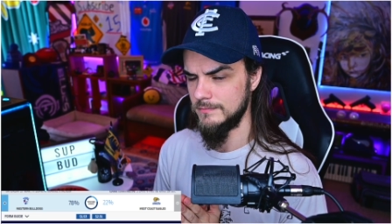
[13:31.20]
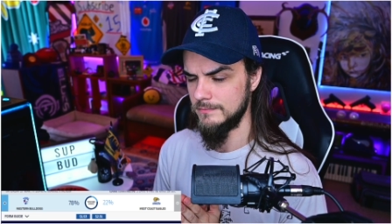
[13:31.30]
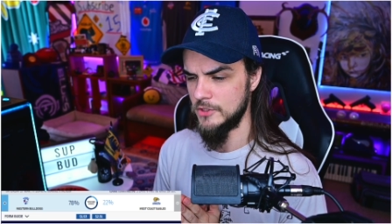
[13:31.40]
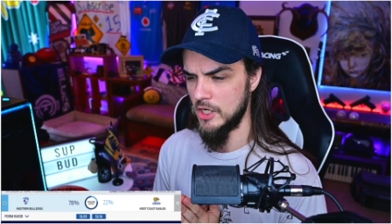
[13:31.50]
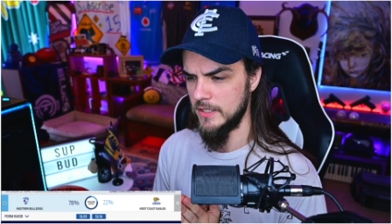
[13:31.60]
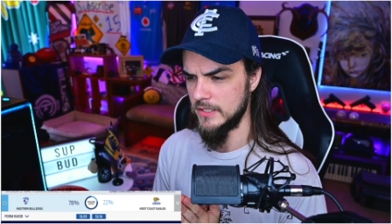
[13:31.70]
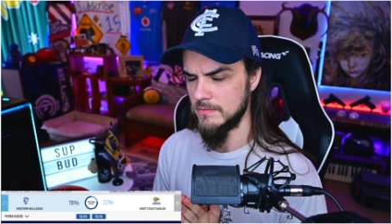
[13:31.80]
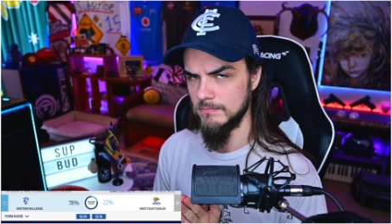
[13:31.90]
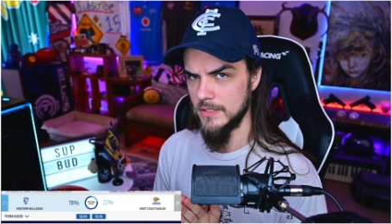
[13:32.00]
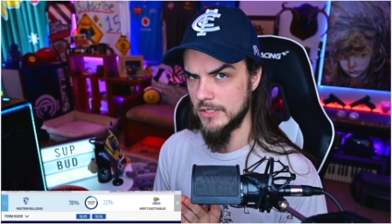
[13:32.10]

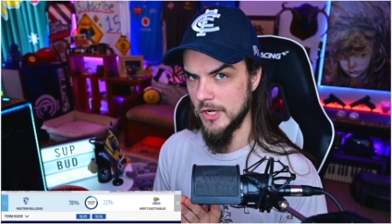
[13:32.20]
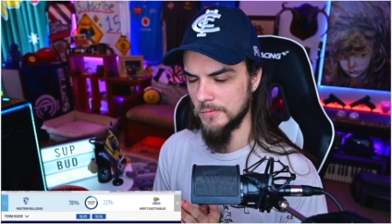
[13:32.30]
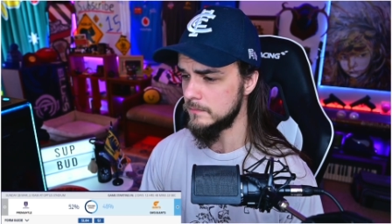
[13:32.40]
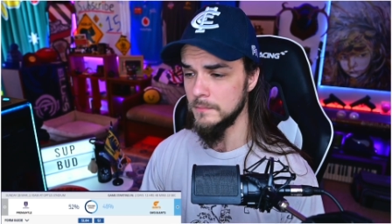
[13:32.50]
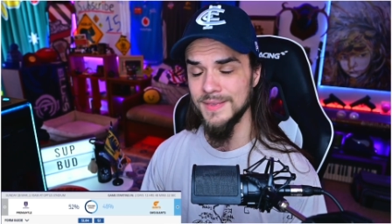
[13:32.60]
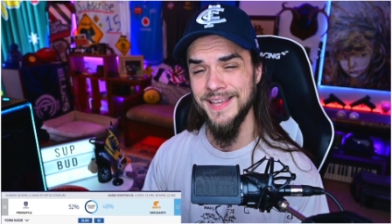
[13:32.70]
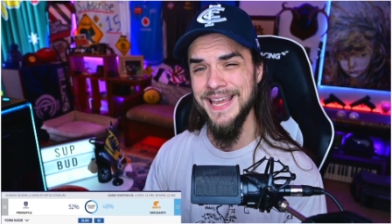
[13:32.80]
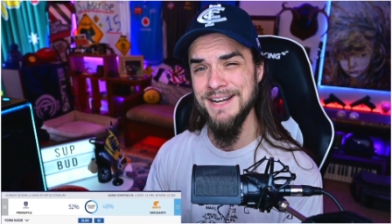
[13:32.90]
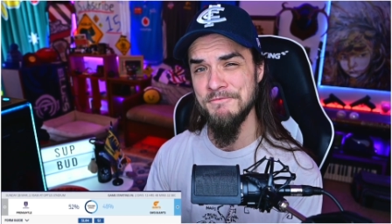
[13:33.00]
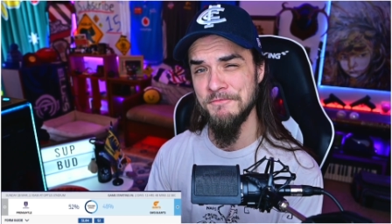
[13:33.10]
Doggies, let's go.
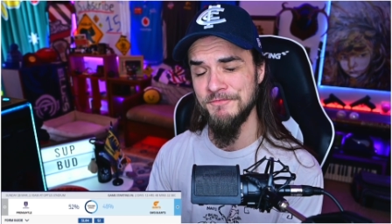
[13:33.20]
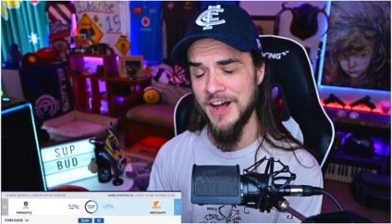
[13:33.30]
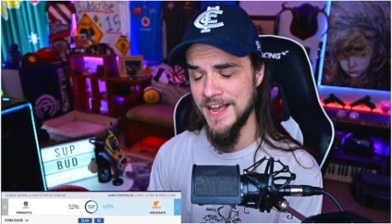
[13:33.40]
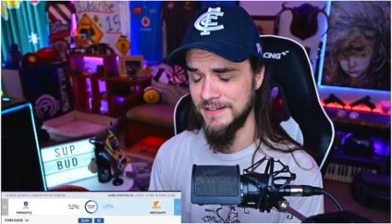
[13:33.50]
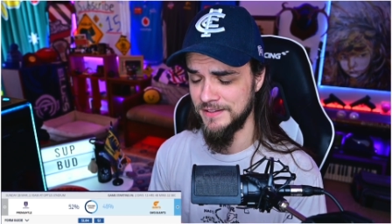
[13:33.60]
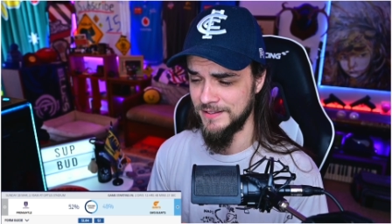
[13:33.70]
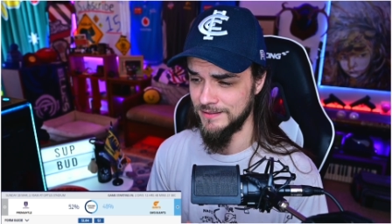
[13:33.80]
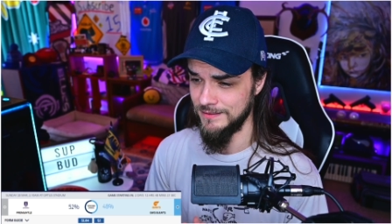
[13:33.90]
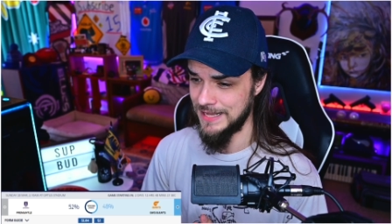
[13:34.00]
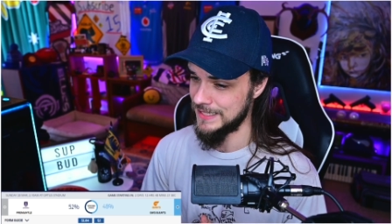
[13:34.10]
And finally,
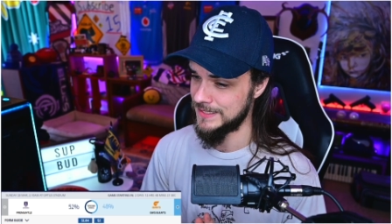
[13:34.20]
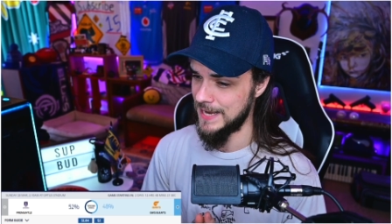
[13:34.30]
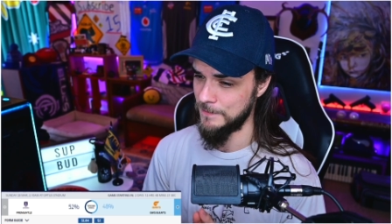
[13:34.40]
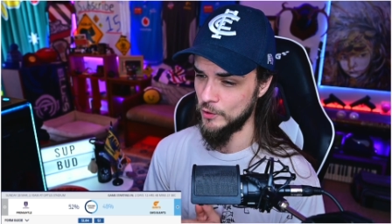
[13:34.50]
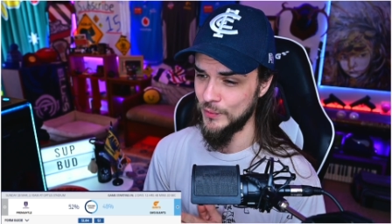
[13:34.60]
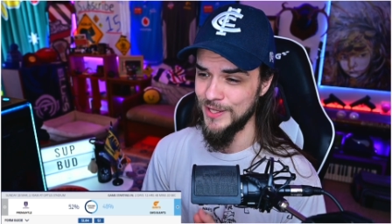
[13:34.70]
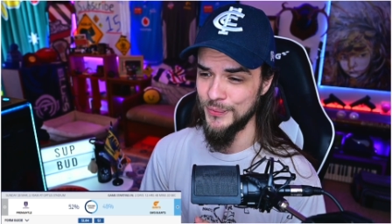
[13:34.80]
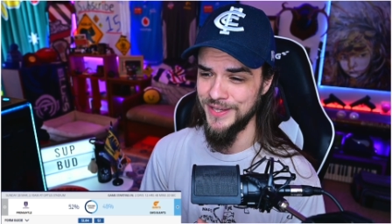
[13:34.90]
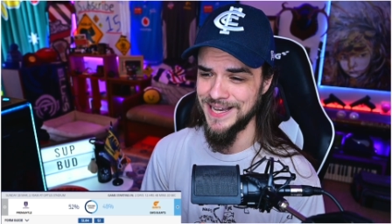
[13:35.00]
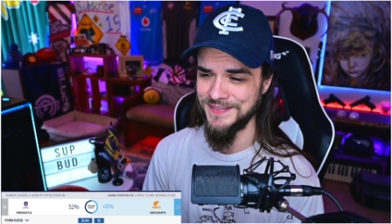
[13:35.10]
the last game of the week,
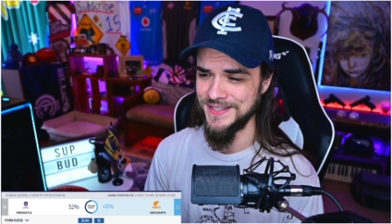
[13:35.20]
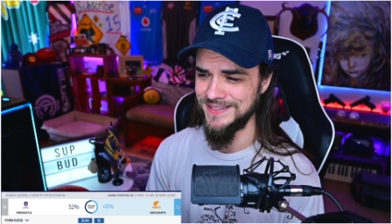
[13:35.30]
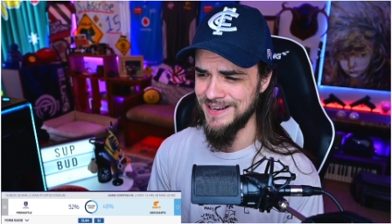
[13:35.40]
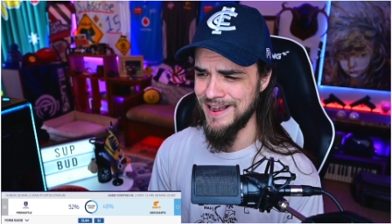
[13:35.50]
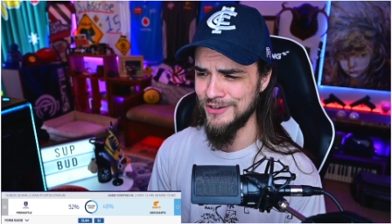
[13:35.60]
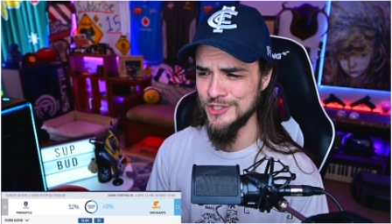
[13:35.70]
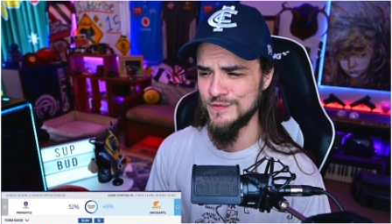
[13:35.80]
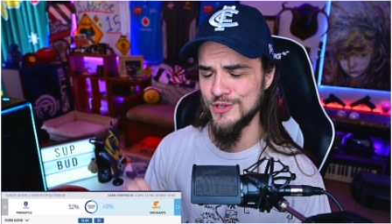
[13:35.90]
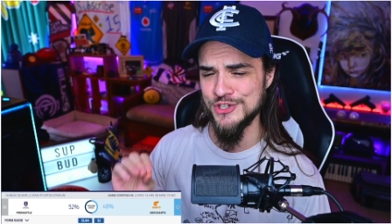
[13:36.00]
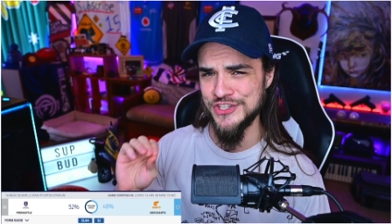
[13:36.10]
we got the Dockers
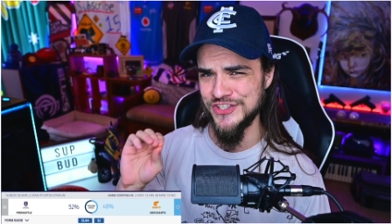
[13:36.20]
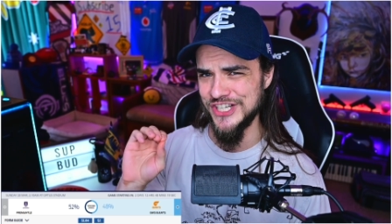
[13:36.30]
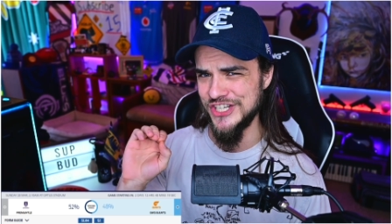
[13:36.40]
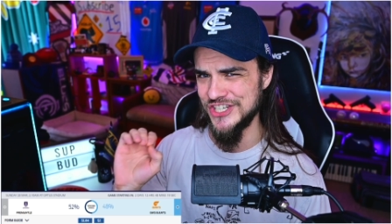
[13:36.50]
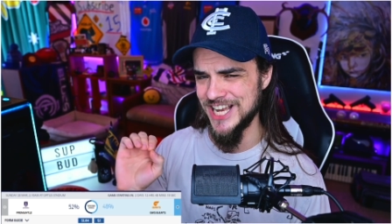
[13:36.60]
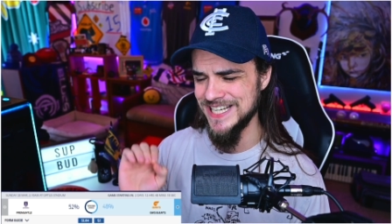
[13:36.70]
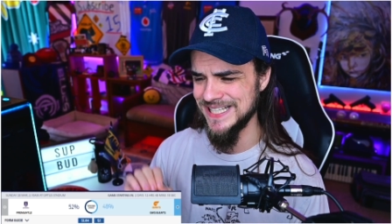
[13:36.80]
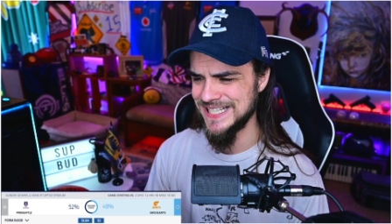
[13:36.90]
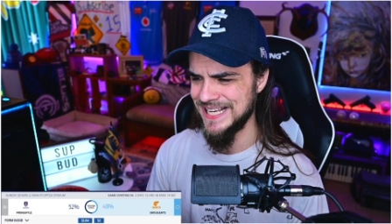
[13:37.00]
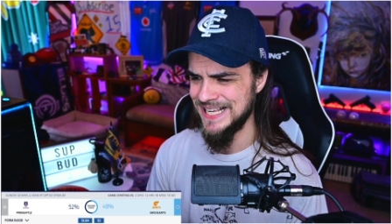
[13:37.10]
versus the
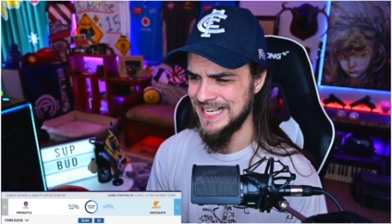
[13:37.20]
Giants.